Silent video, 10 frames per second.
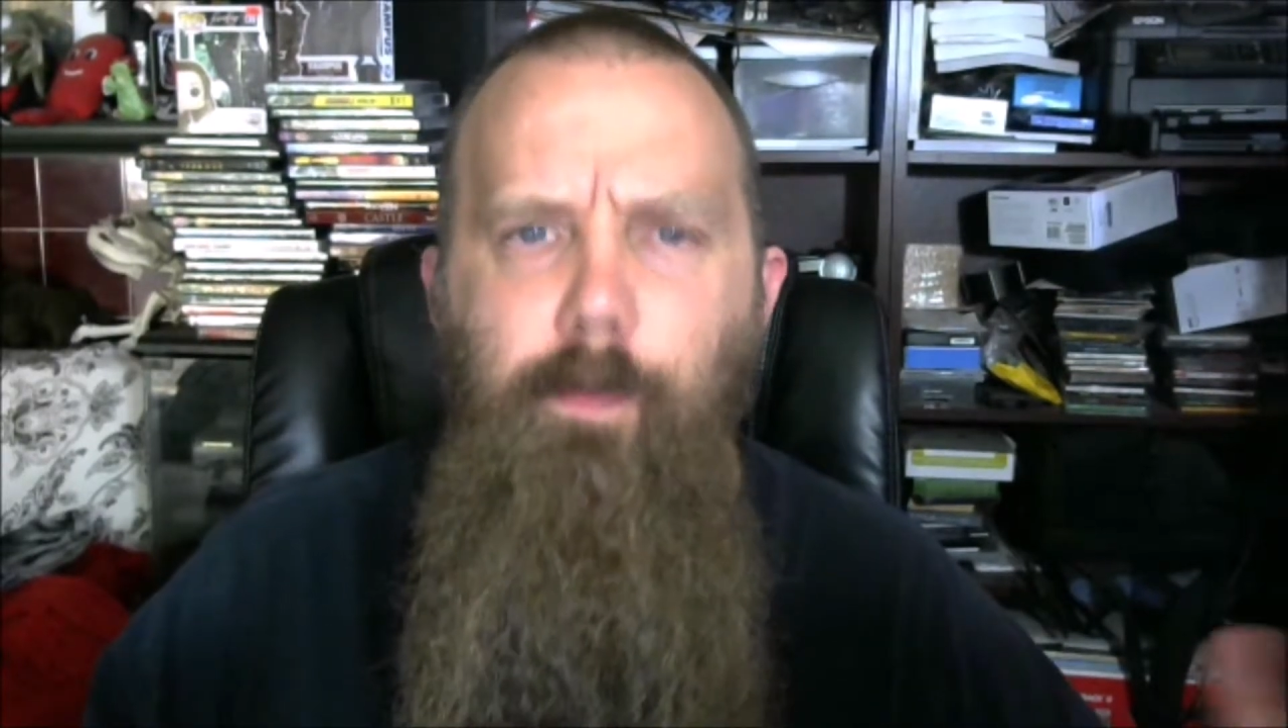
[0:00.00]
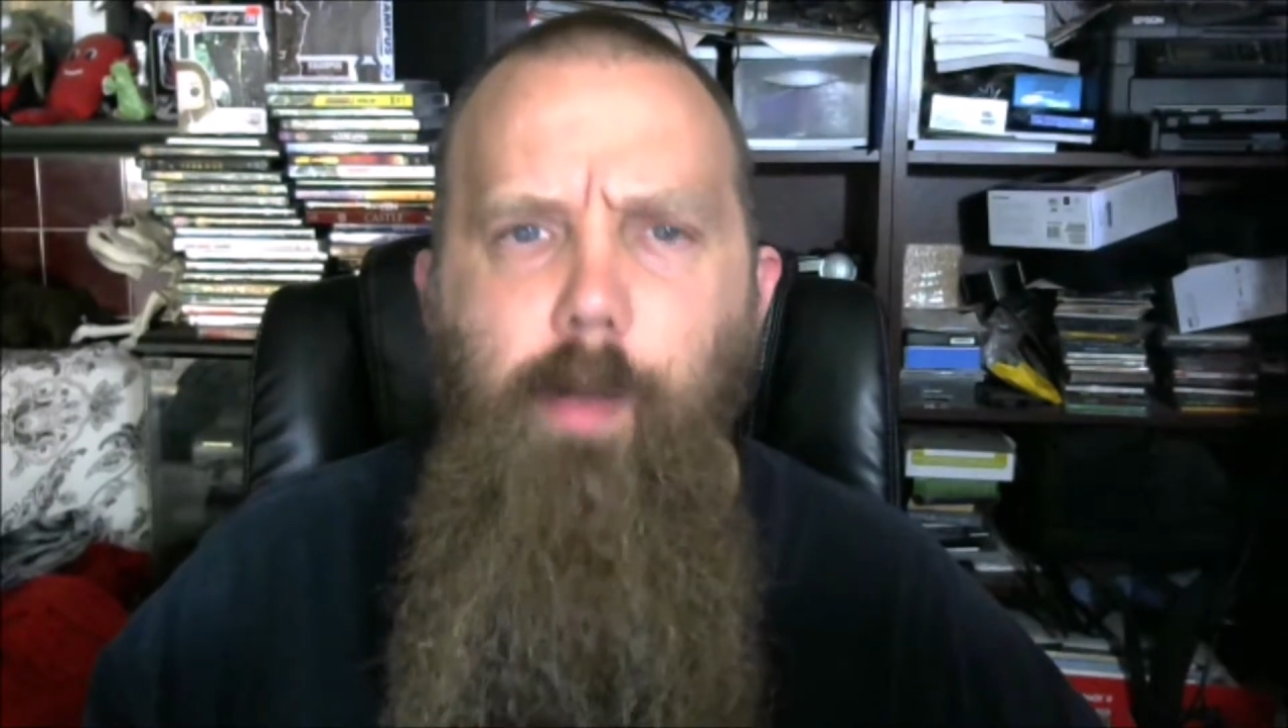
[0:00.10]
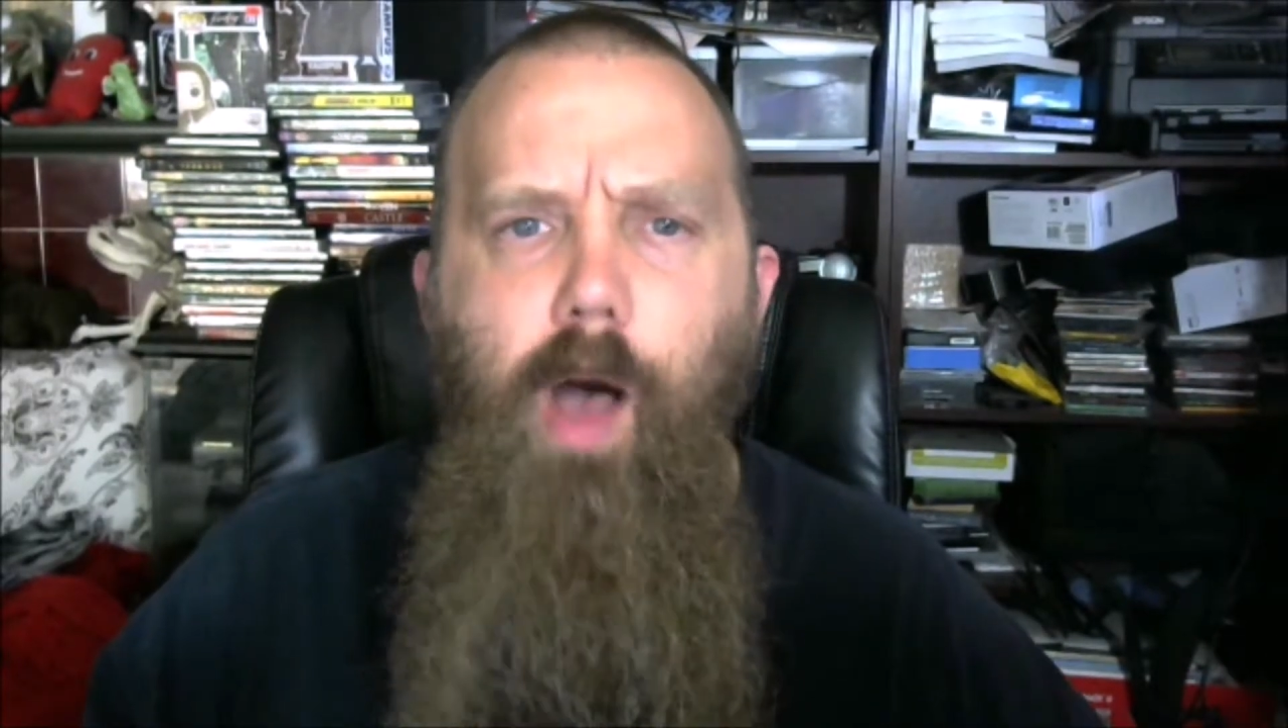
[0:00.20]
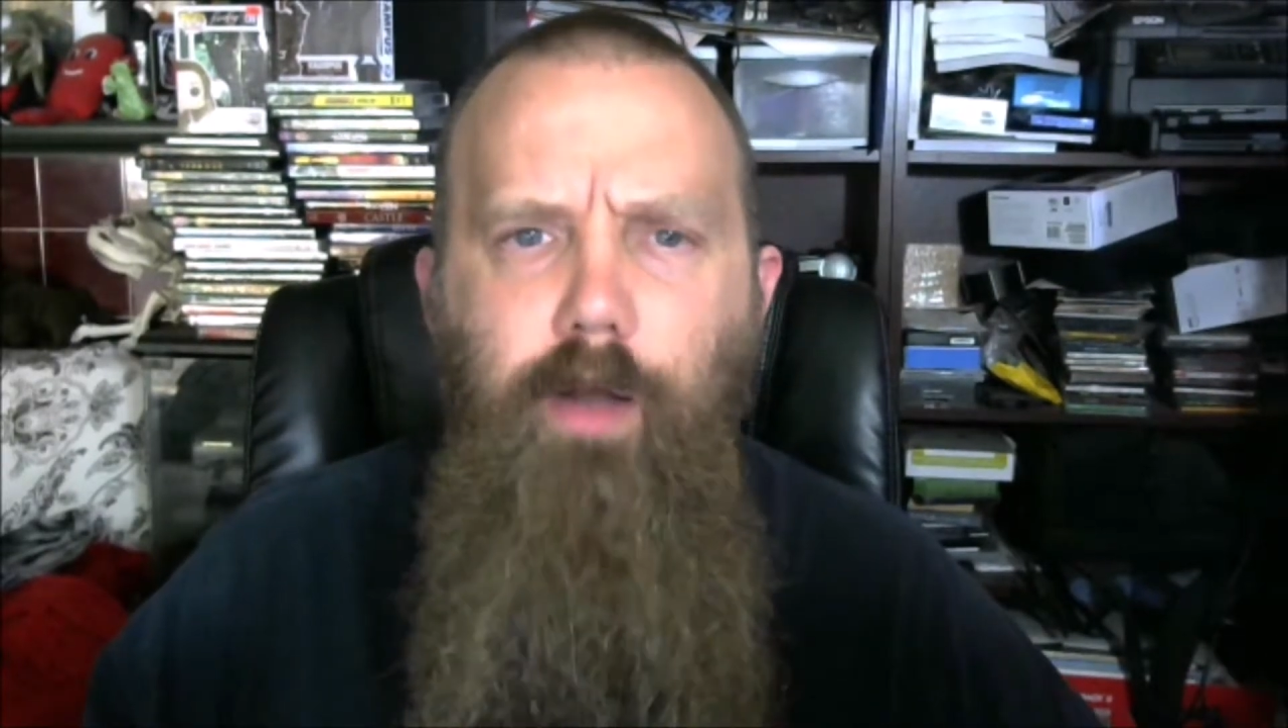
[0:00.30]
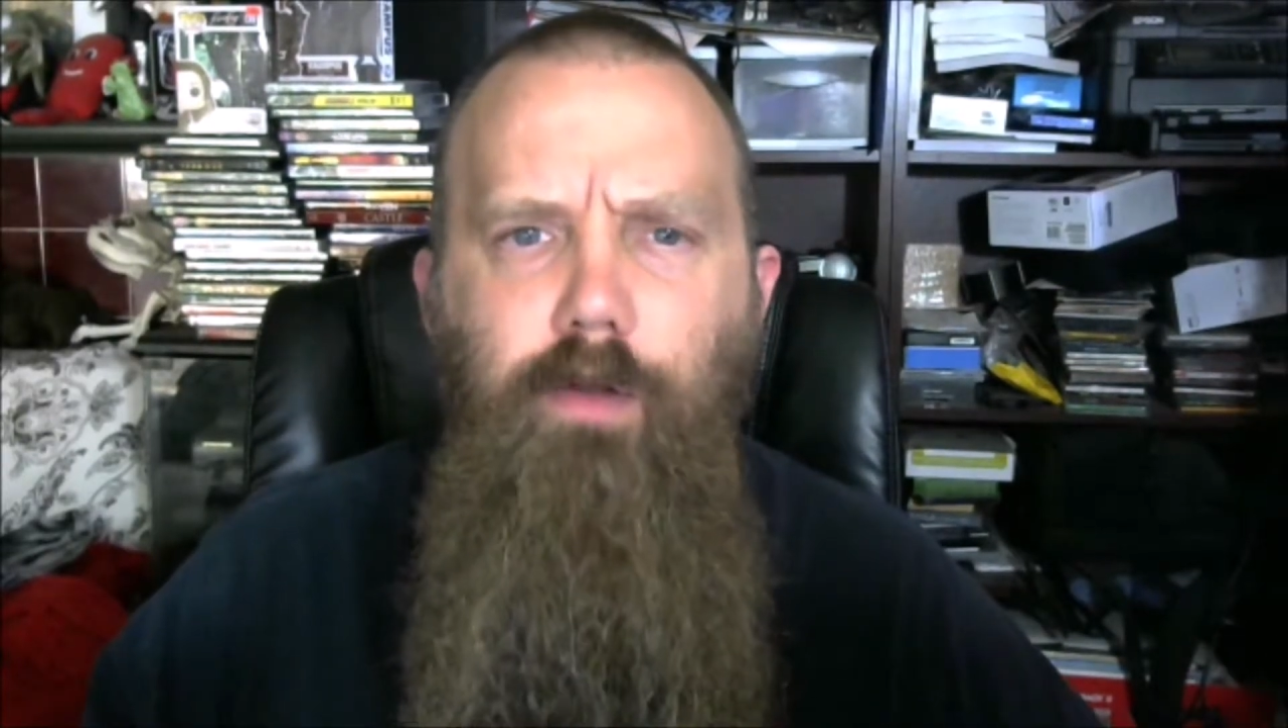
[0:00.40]

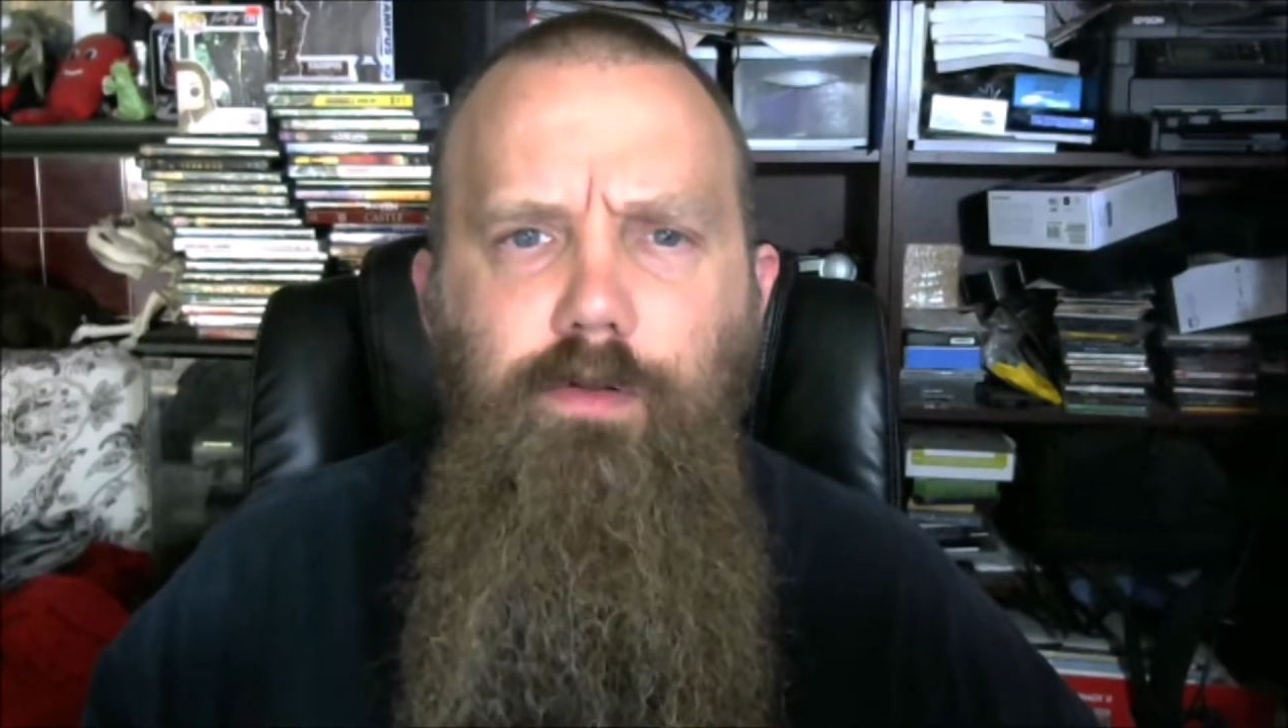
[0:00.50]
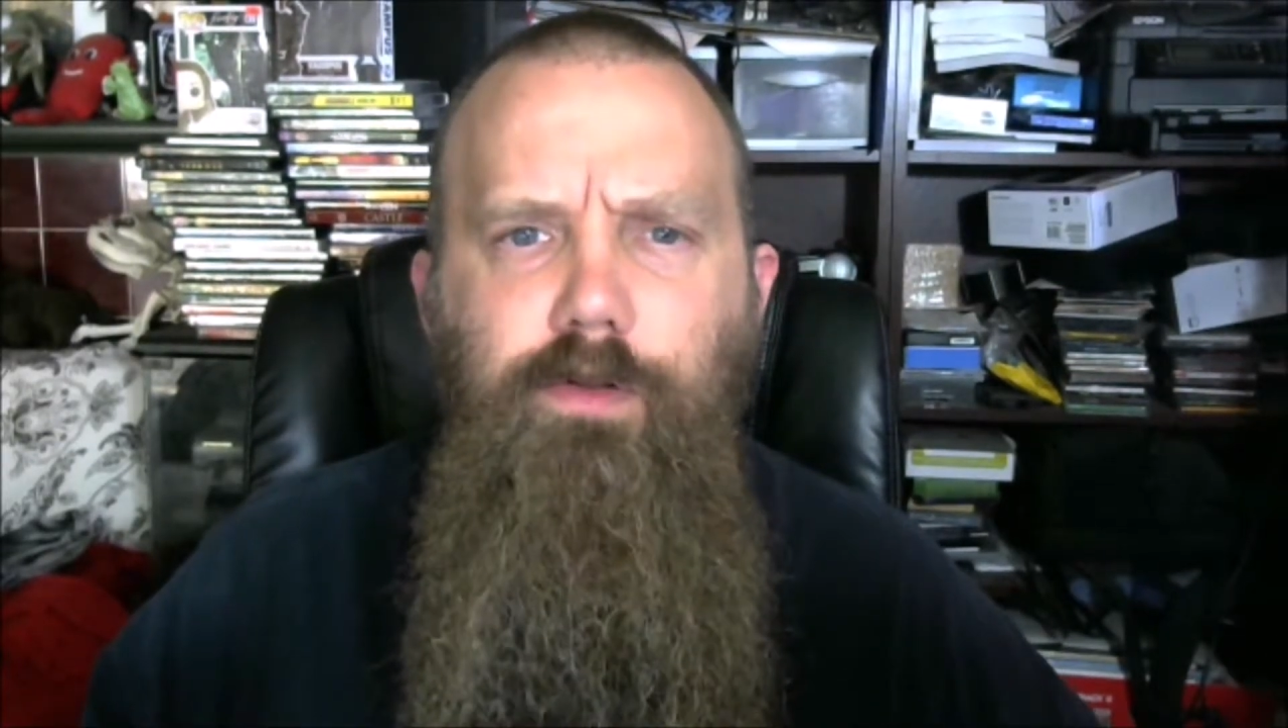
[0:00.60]
bottle